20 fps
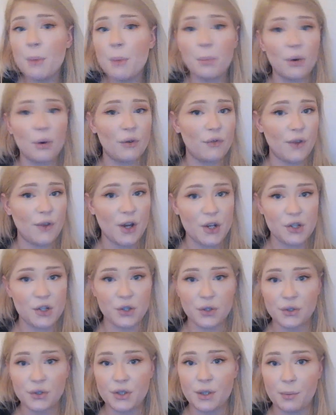
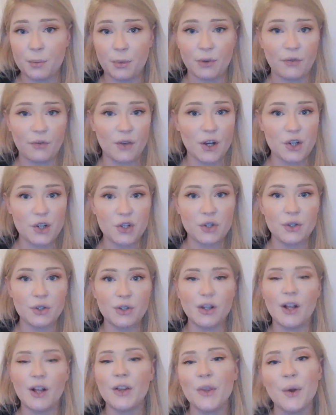professional to
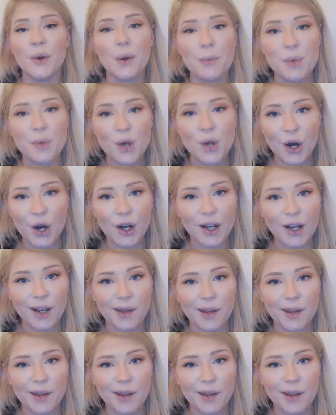professional, although I'm not